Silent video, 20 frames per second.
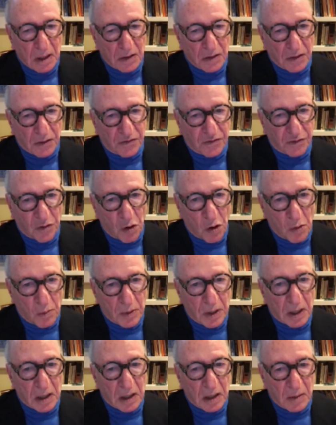the
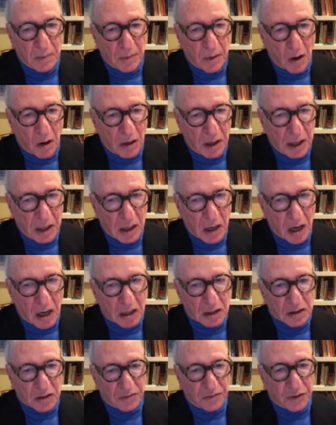former
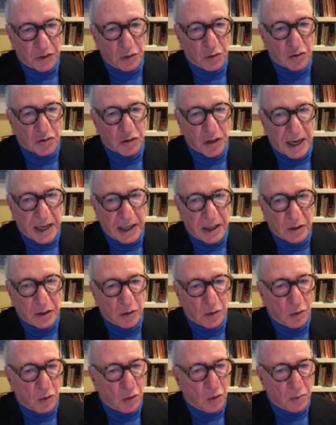oligarchs of Ukraine
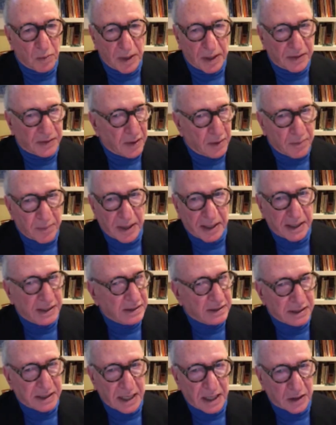who all made their money
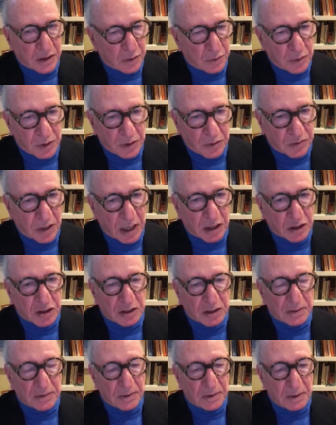together with
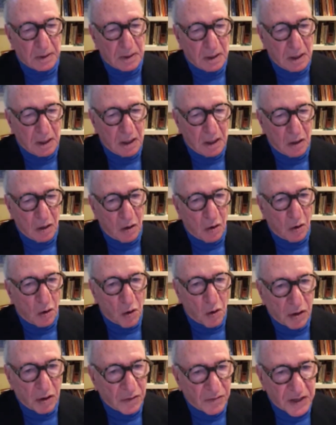Russia,
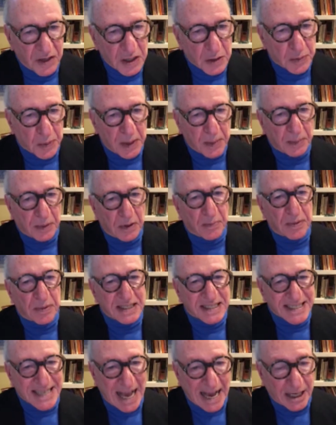all of these people have been
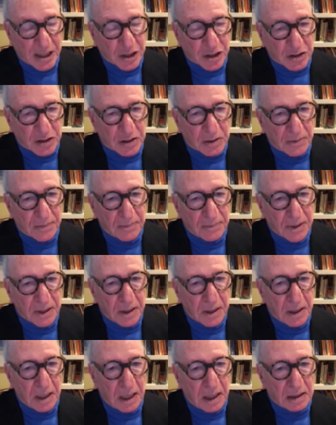sanctioned
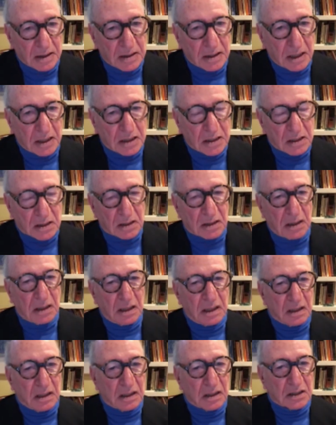since
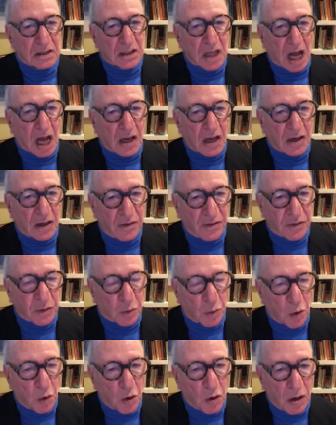the start of the
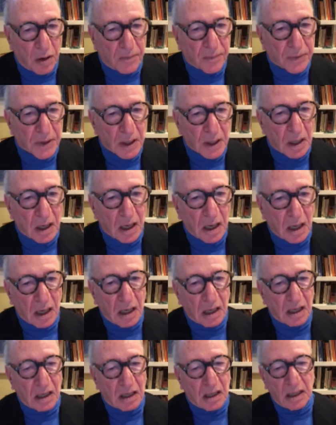war
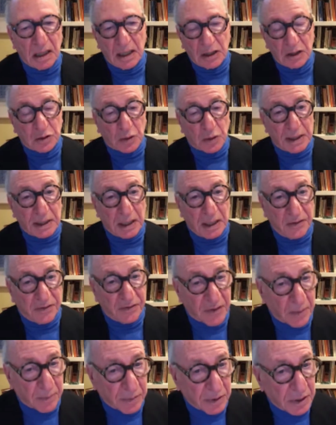in
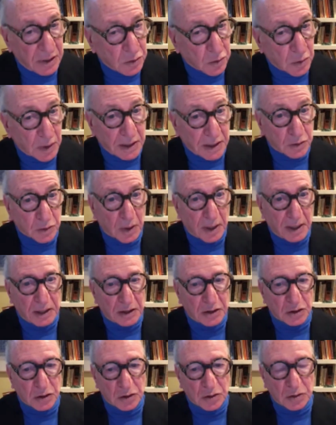February
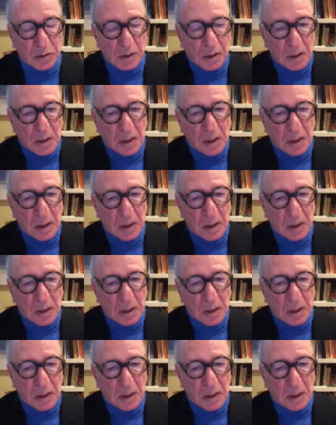2022.